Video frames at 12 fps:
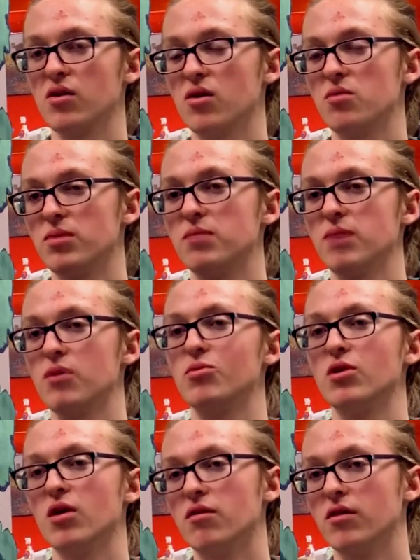are a big
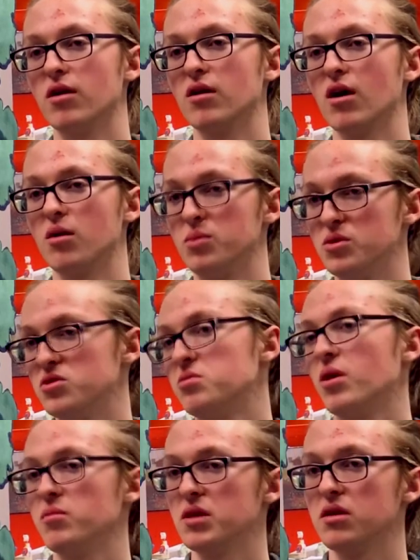member of our music
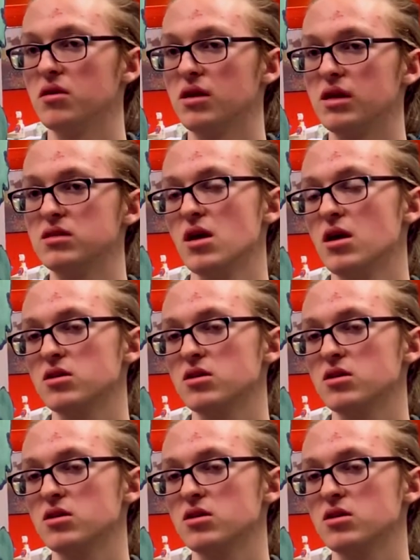department here at East.